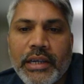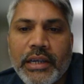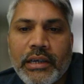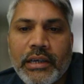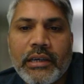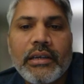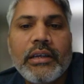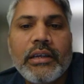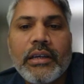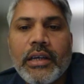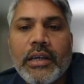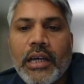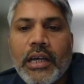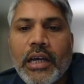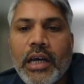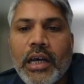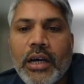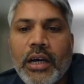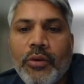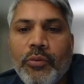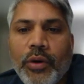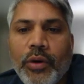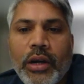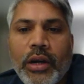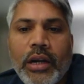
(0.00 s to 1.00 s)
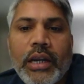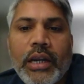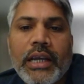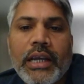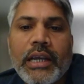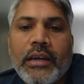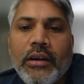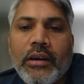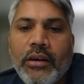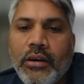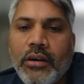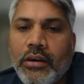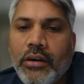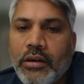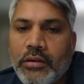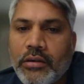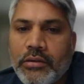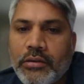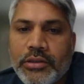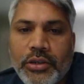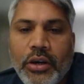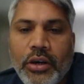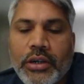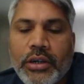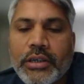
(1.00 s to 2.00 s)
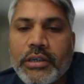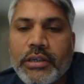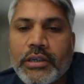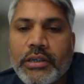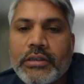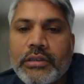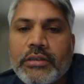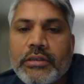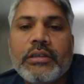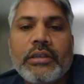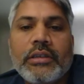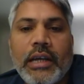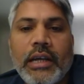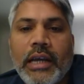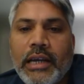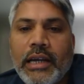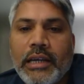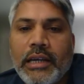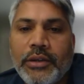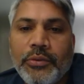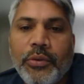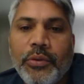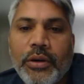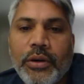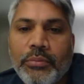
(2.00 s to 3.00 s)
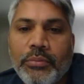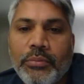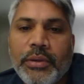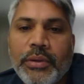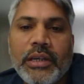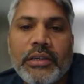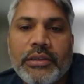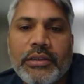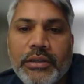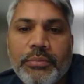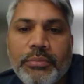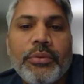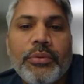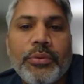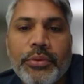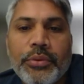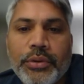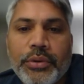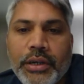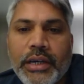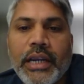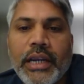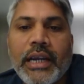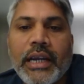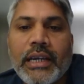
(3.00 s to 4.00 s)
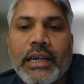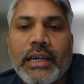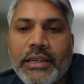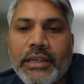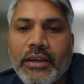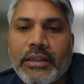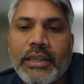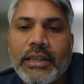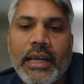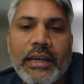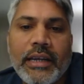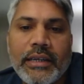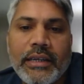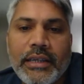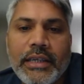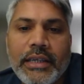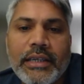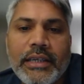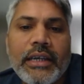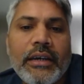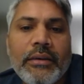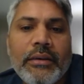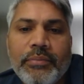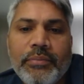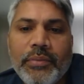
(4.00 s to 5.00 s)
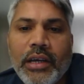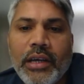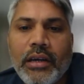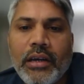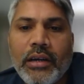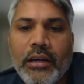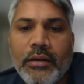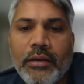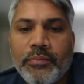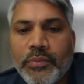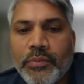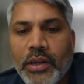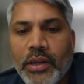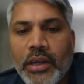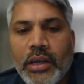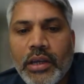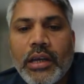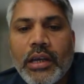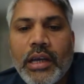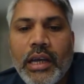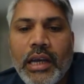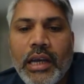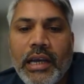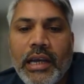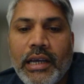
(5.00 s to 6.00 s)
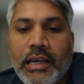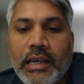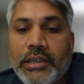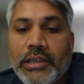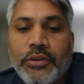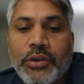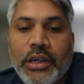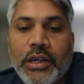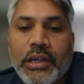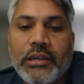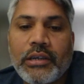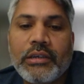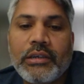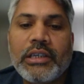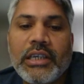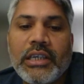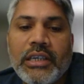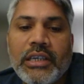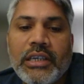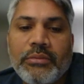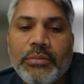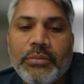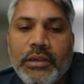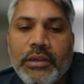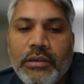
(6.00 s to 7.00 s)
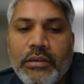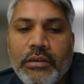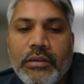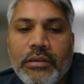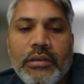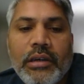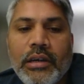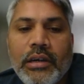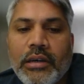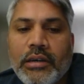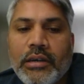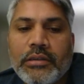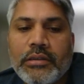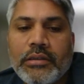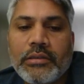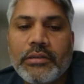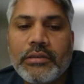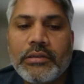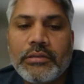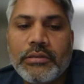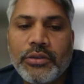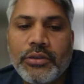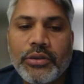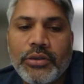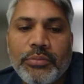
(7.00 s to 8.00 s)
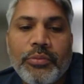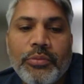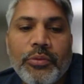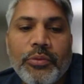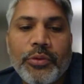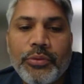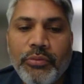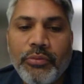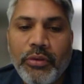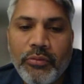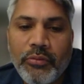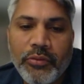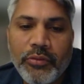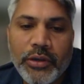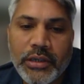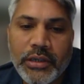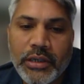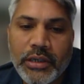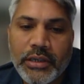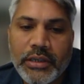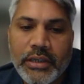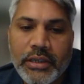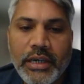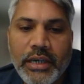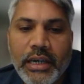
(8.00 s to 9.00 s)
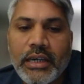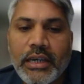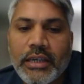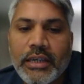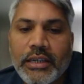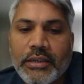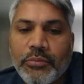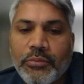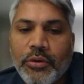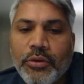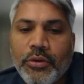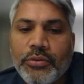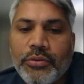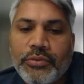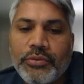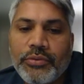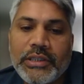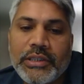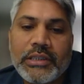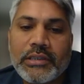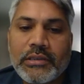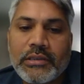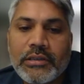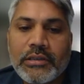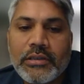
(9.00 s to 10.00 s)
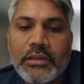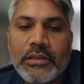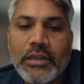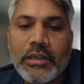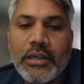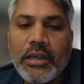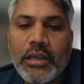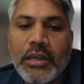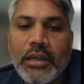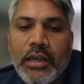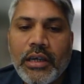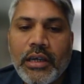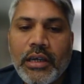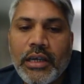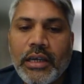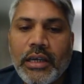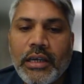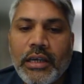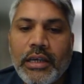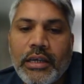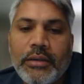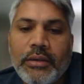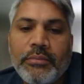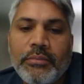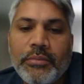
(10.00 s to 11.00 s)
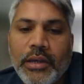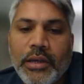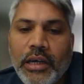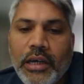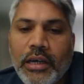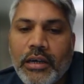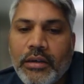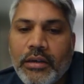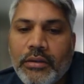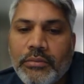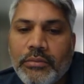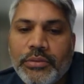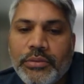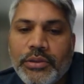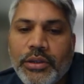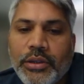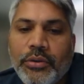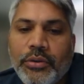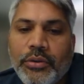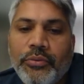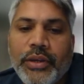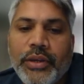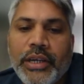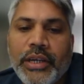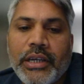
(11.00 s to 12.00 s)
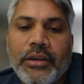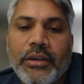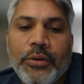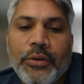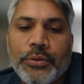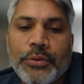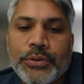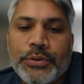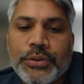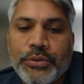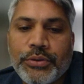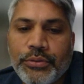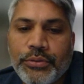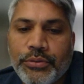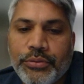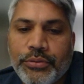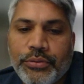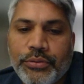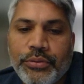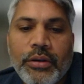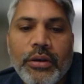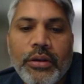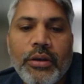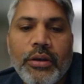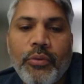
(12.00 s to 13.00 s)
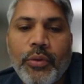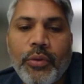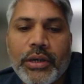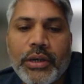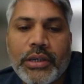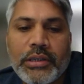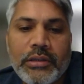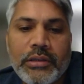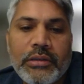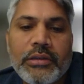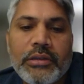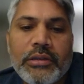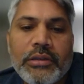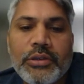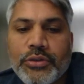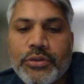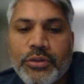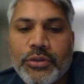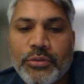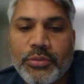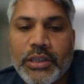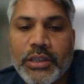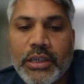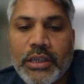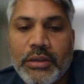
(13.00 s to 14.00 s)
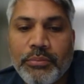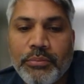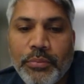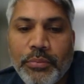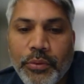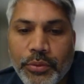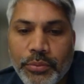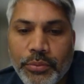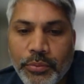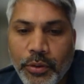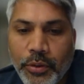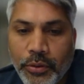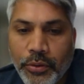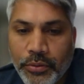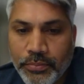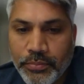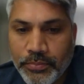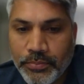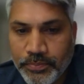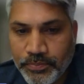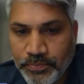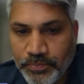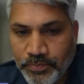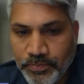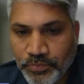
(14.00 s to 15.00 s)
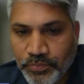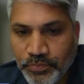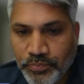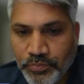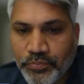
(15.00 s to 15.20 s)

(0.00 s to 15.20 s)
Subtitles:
Fabric, one leg or shortcut, and you want to build report directly on that data, and you can enable your report will work in direct click mode, which is a very close to what used to be the import mode.